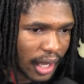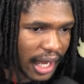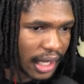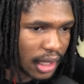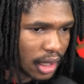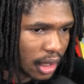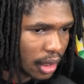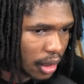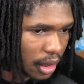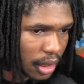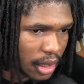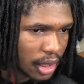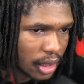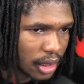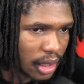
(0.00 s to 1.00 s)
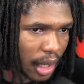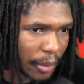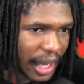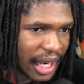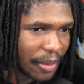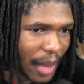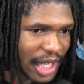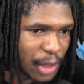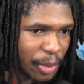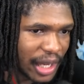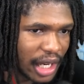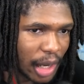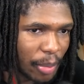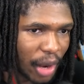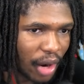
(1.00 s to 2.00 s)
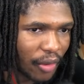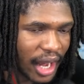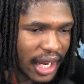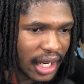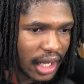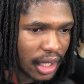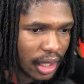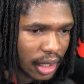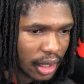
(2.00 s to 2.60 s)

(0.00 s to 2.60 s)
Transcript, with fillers: Okay. I'm getting my speed up already.